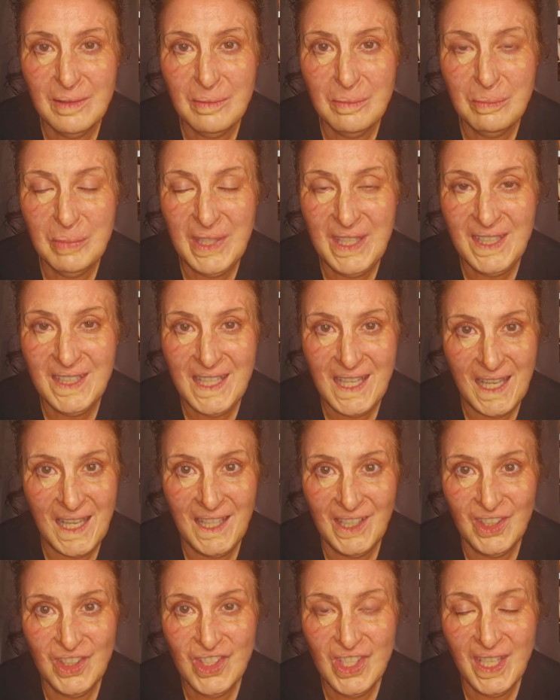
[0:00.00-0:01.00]
being
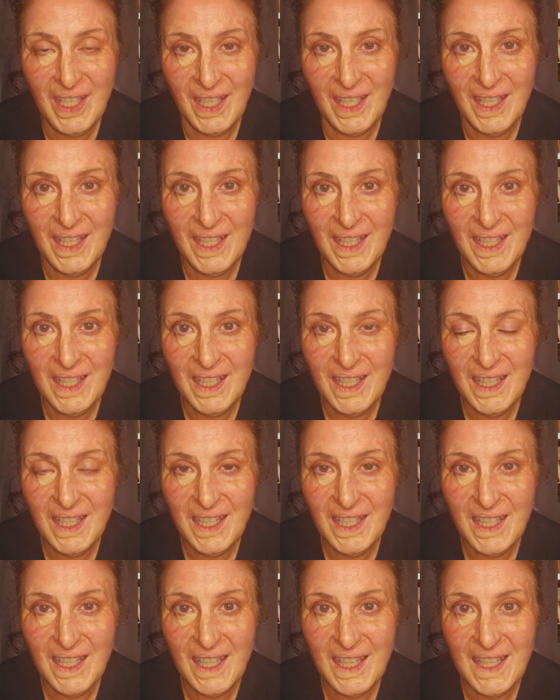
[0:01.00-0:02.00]
itchy
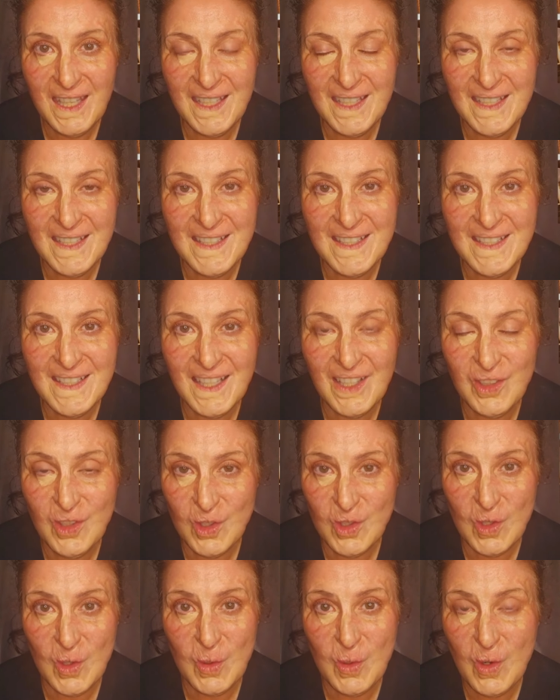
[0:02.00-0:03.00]
is a
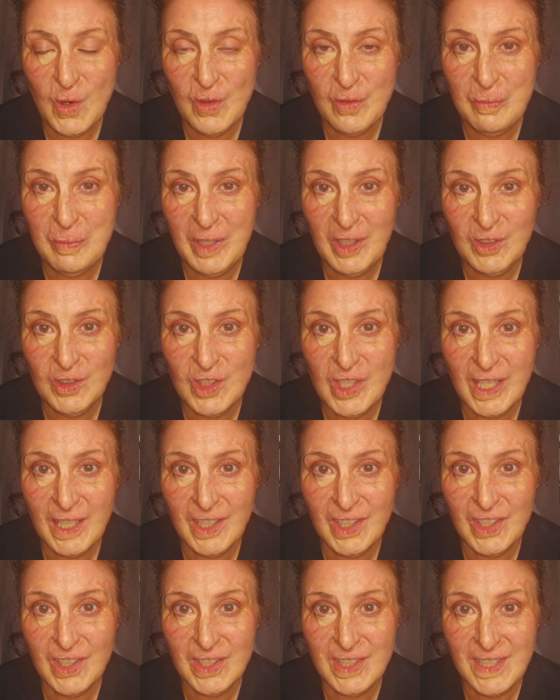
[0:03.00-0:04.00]
result of being
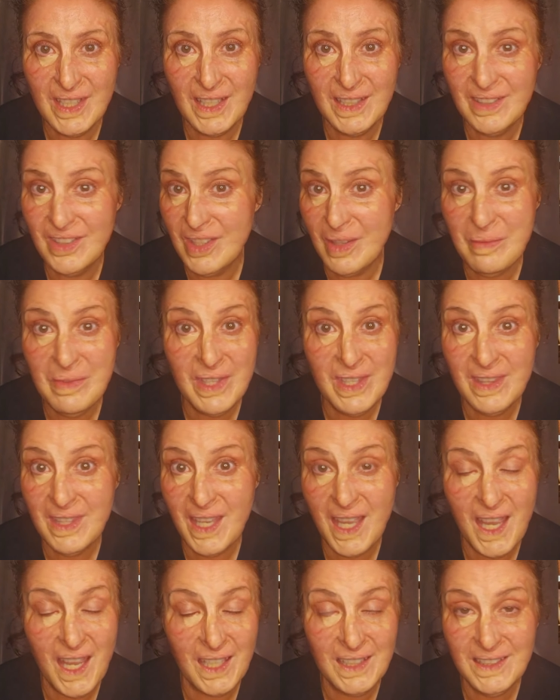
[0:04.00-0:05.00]
triggered, and something
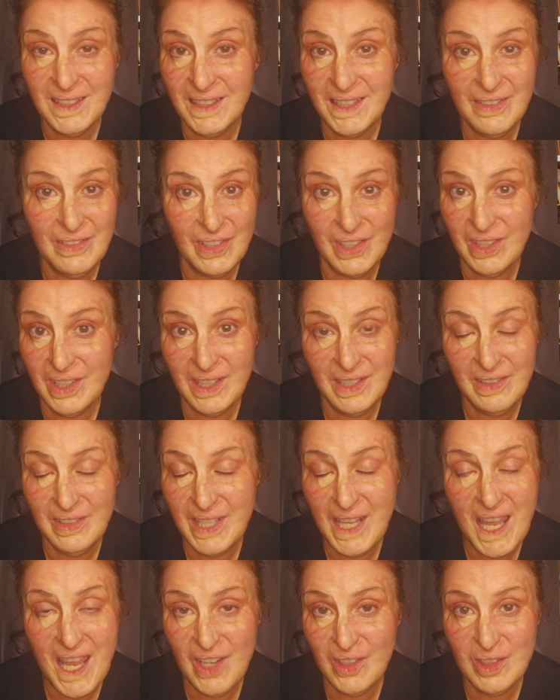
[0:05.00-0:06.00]
that I'd never
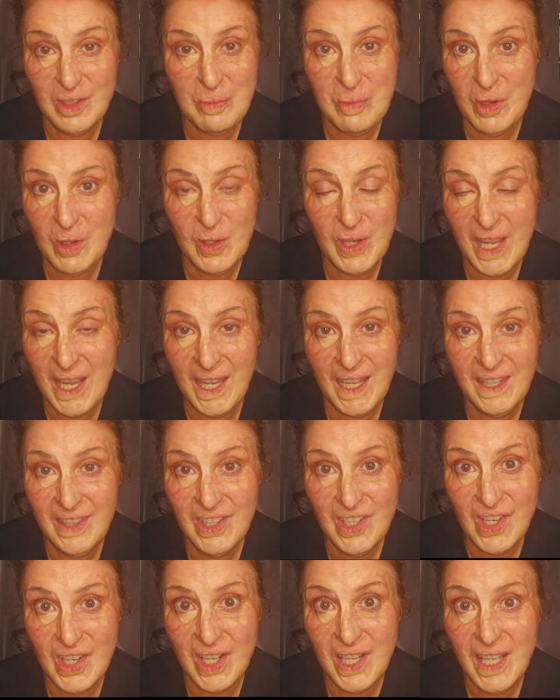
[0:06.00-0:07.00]
heard about
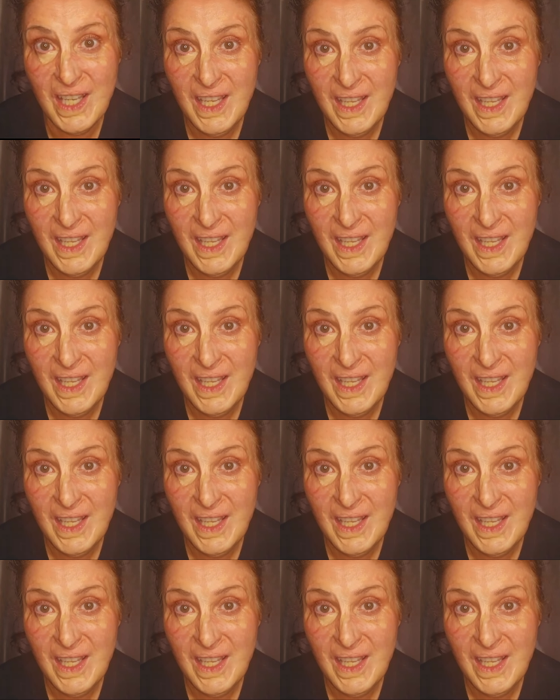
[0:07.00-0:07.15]
either.